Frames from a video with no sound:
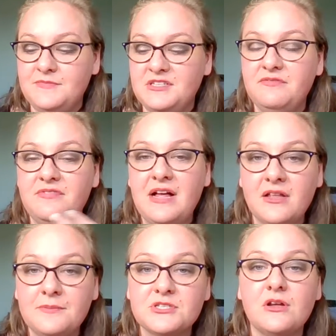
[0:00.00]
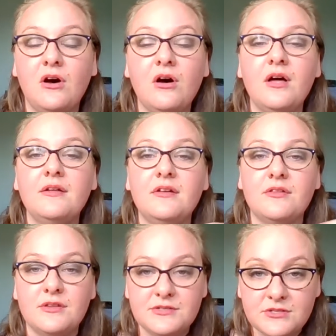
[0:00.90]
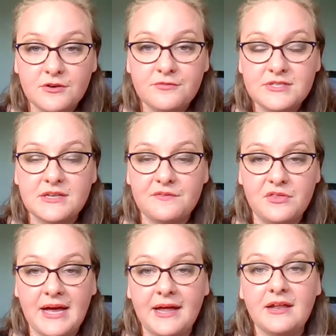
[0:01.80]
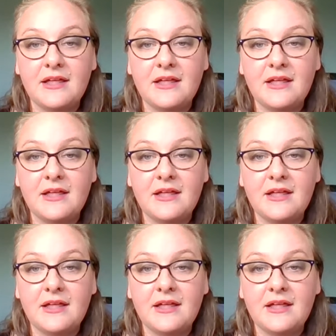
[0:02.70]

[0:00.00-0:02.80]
develops on the surface of that